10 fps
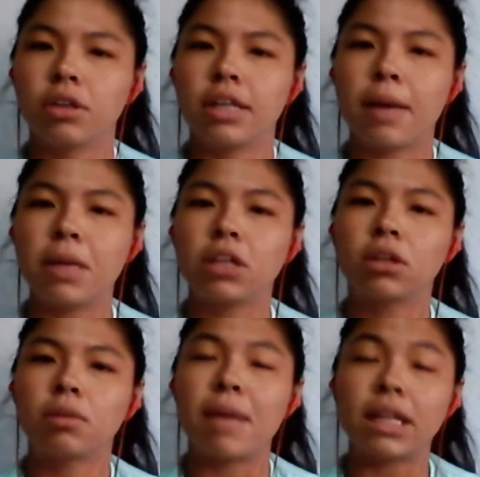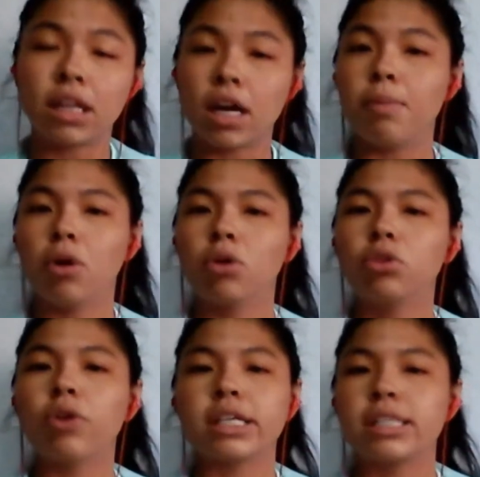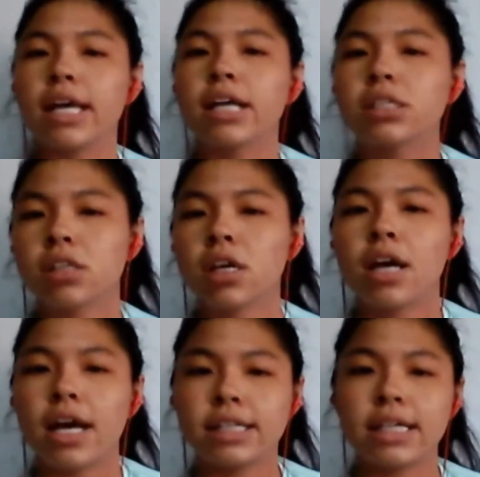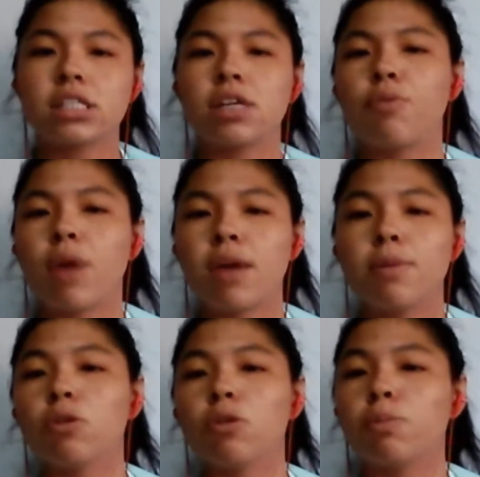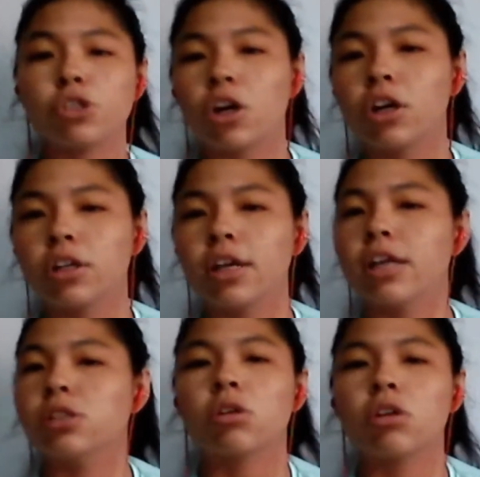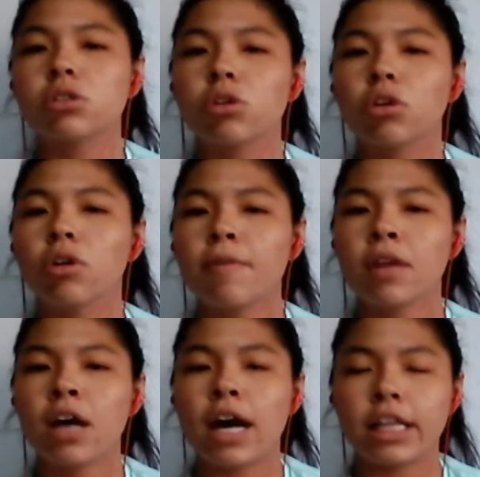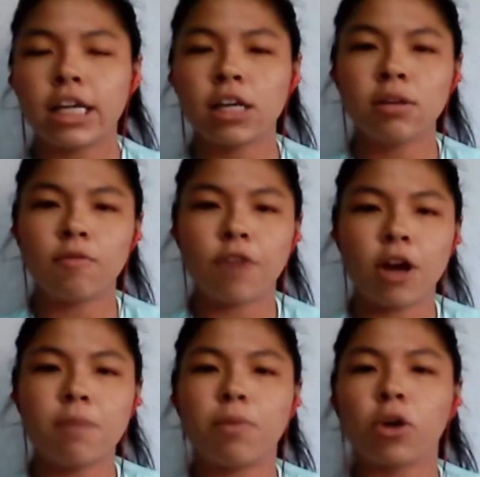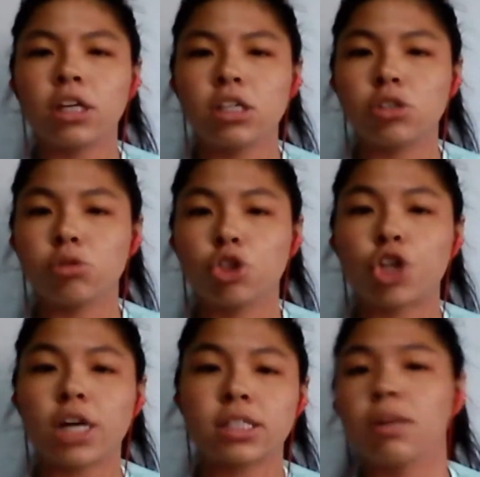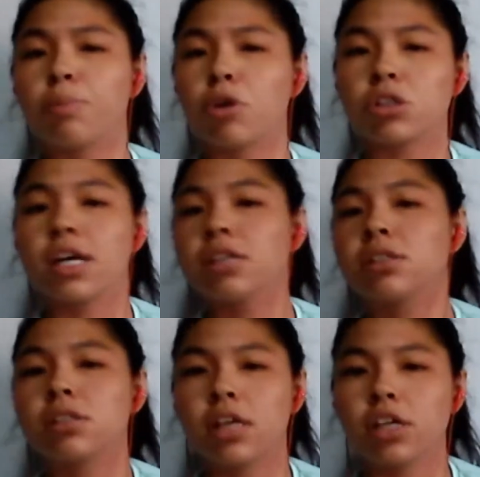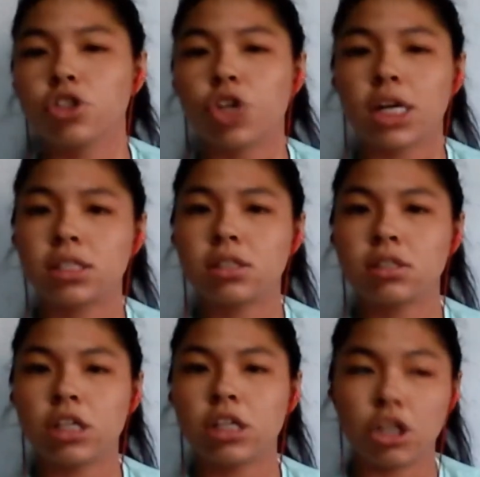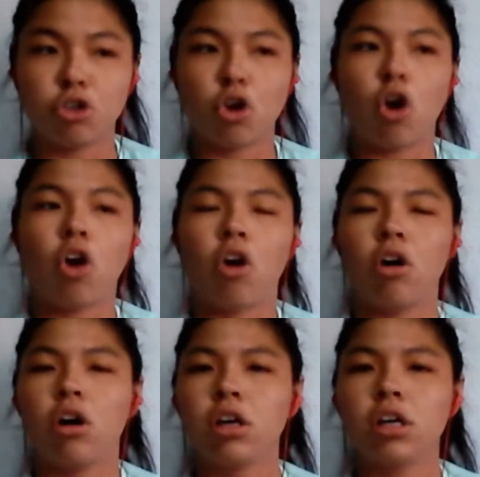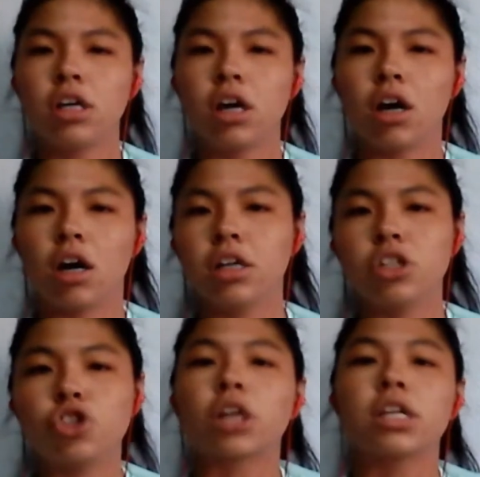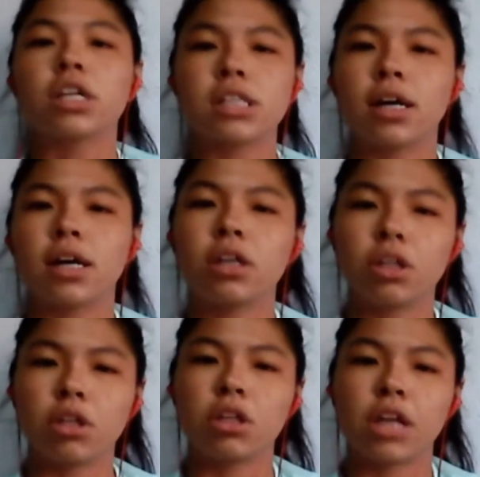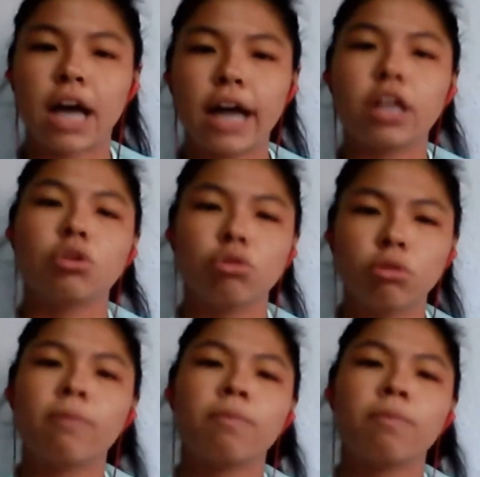they're better able to assess if we're able to push on and so on. So I think very important is to trust in the process and trust in your instructors lah in guiding you.